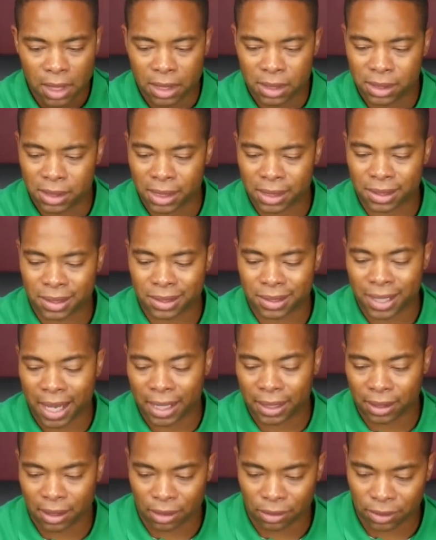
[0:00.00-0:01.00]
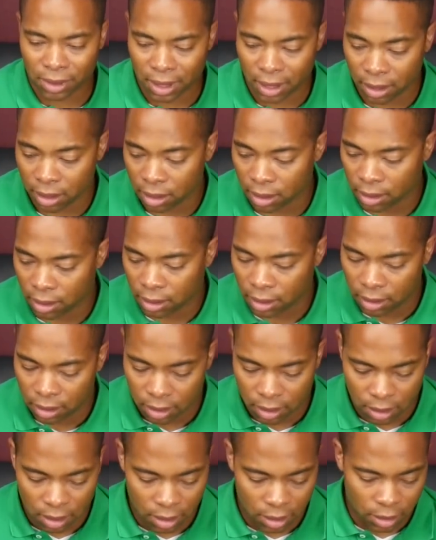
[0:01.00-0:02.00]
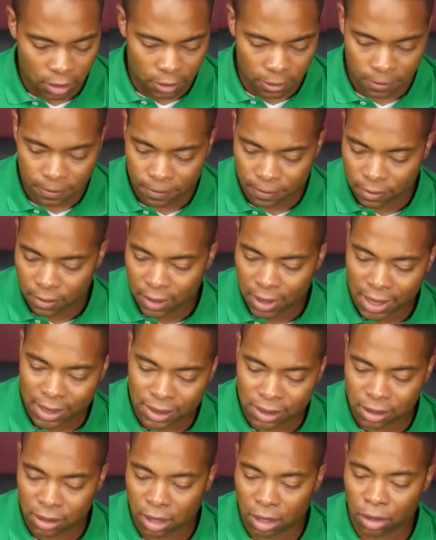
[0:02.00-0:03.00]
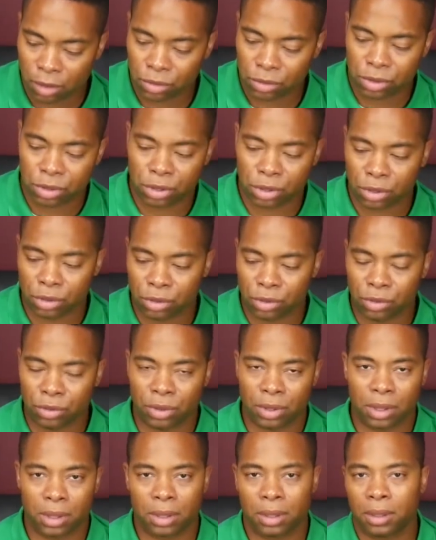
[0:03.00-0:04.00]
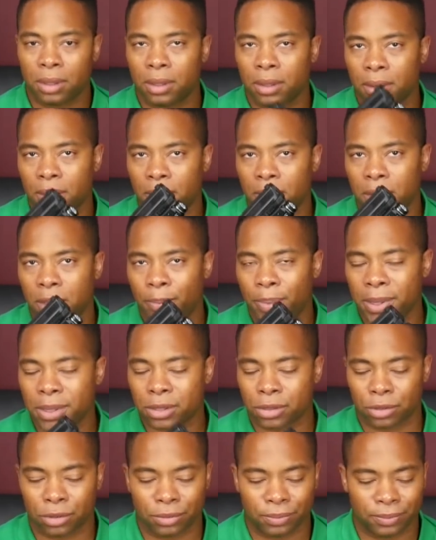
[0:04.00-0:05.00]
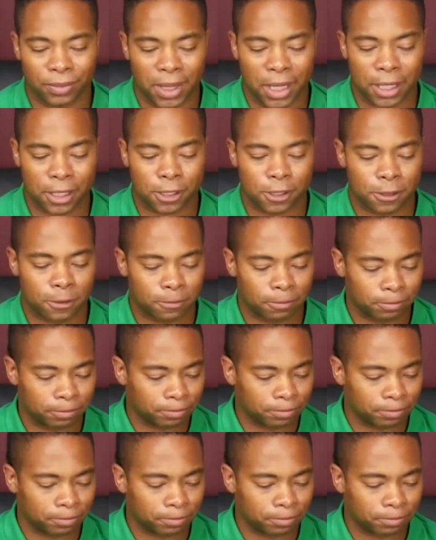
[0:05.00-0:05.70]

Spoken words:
Just a side note there. Let's go to the pistol next,